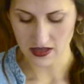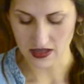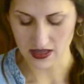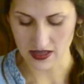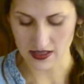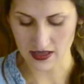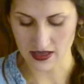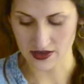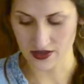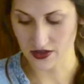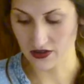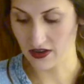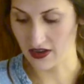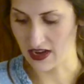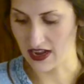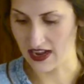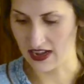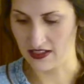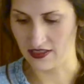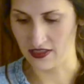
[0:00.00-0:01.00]
And then you can
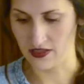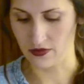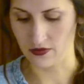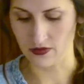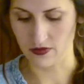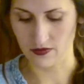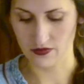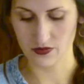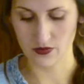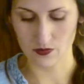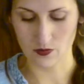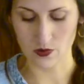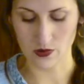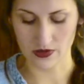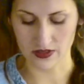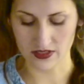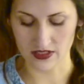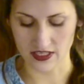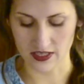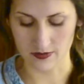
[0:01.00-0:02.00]
add the more
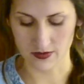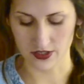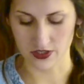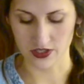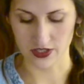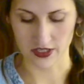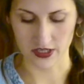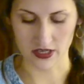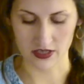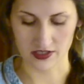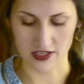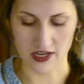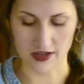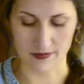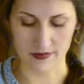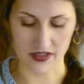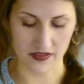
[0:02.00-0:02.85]
cinnamon sugar on top